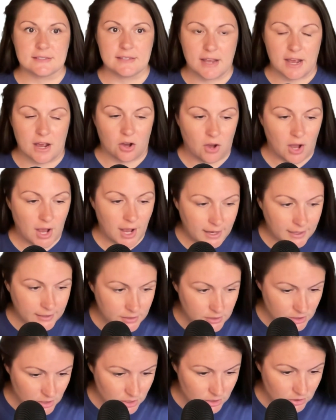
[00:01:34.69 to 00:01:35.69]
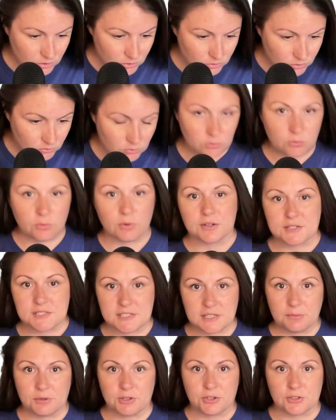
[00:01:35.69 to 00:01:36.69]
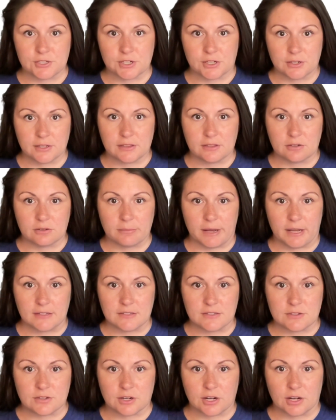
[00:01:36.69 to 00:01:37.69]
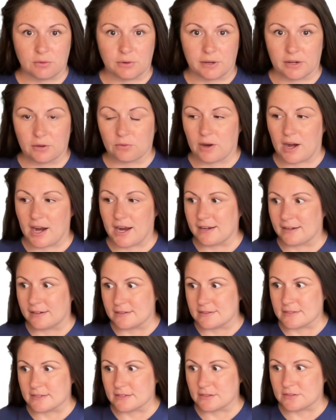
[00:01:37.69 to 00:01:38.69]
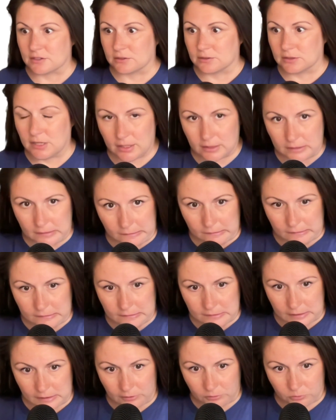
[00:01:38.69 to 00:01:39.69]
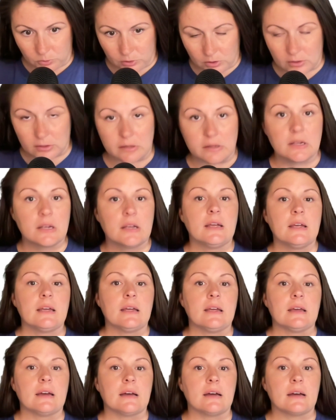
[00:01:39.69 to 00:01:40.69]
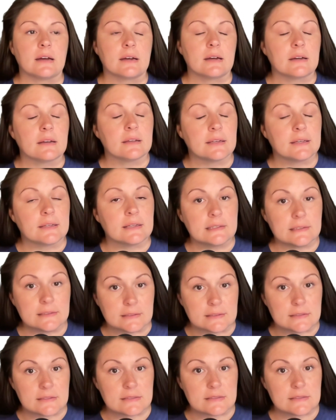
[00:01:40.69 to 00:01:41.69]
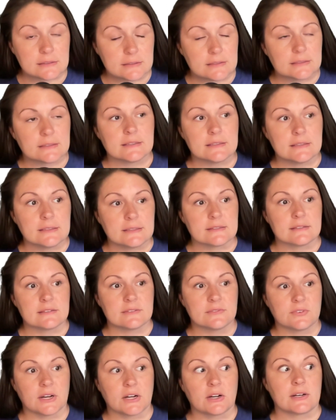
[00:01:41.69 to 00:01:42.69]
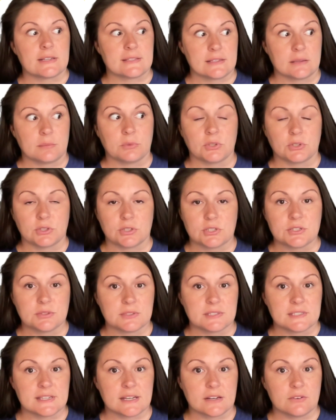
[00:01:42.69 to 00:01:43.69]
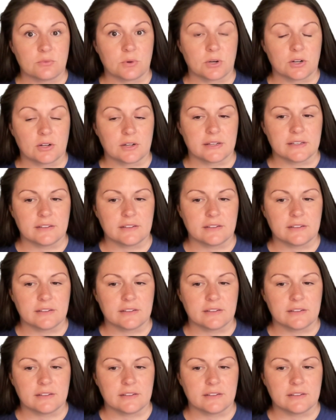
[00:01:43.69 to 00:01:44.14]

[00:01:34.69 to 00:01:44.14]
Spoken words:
Now, I know where some of your dirty little minds are going, right? It sounds a lot like a safe word. It is. It's very similar to a safe word.